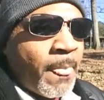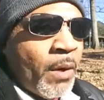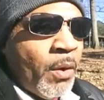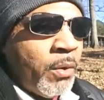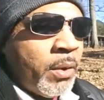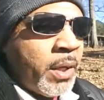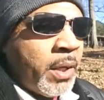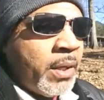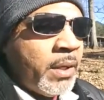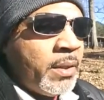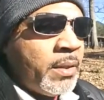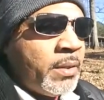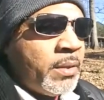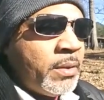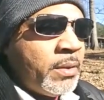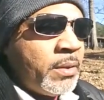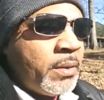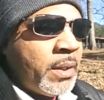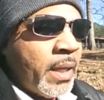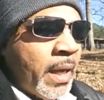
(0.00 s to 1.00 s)
Okay,
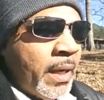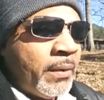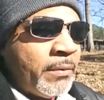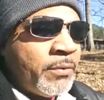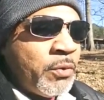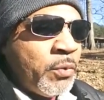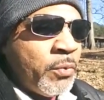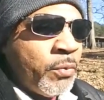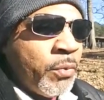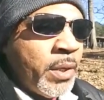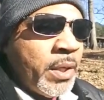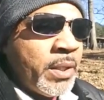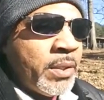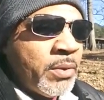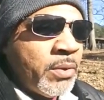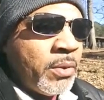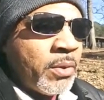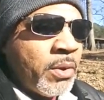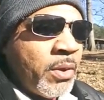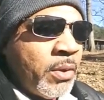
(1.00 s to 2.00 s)
now that you've written
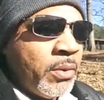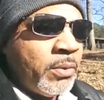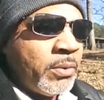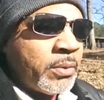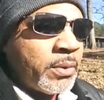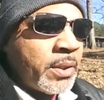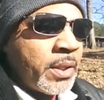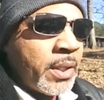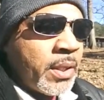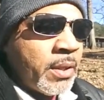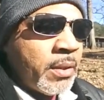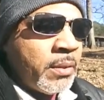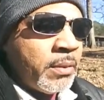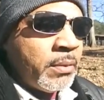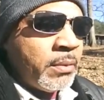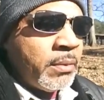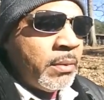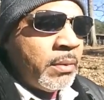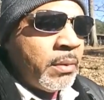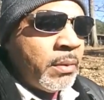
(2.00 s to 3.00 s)
your goals
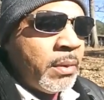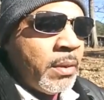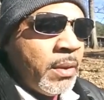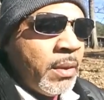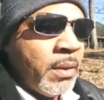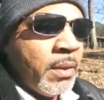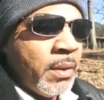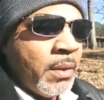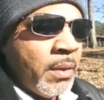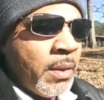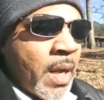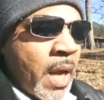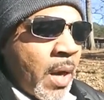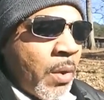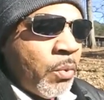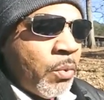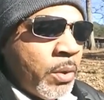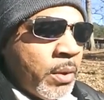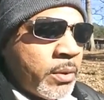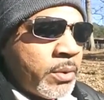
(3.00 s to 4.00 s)
down, I
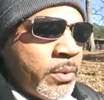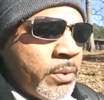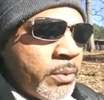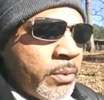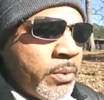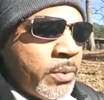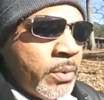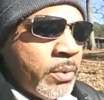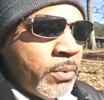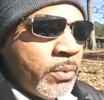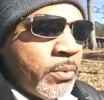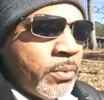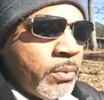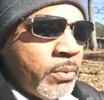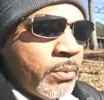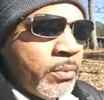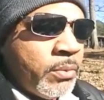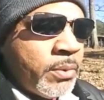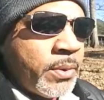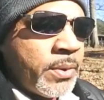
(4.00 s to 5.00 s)
want you
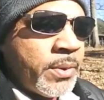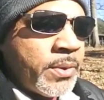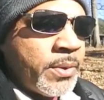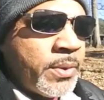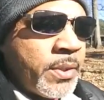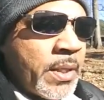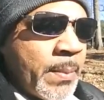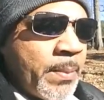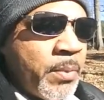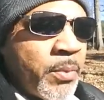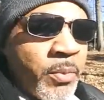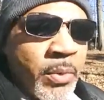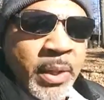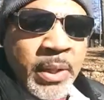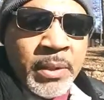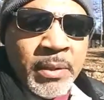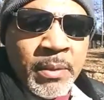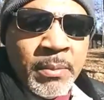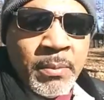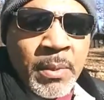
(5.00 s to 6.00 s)
to
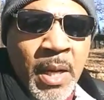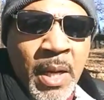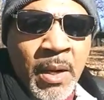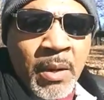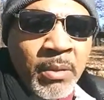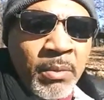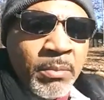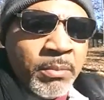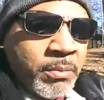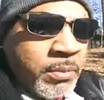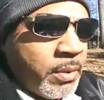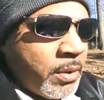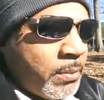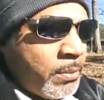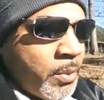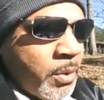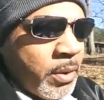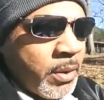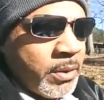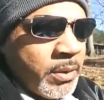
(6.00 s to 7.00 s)
separate them out. Put
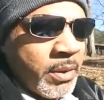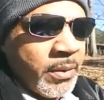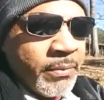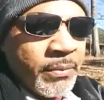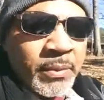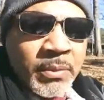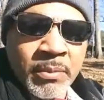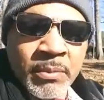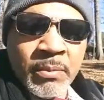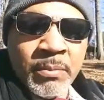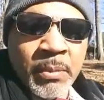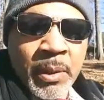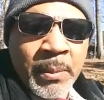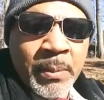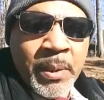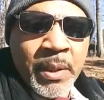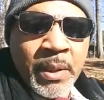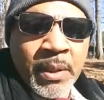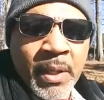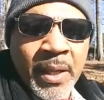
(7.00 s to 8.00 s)
them on different,
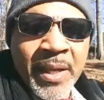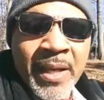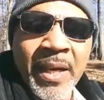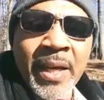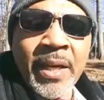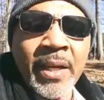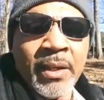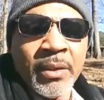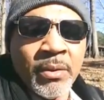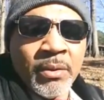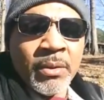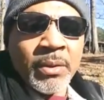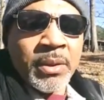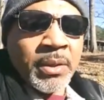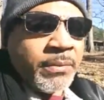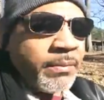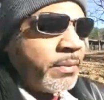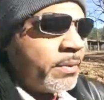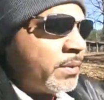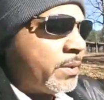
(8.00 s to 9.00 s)
maybe a heading on a
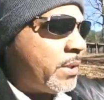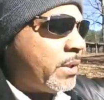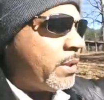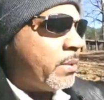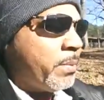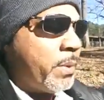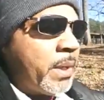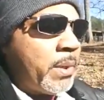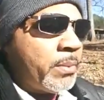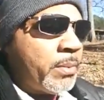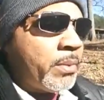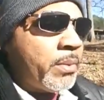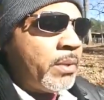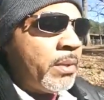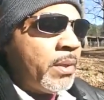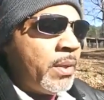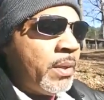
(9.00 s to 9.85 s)
different sheet of paper.